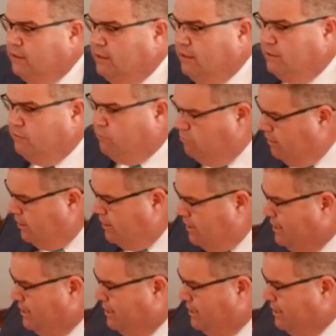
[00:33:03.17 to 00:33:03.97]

And when we look at the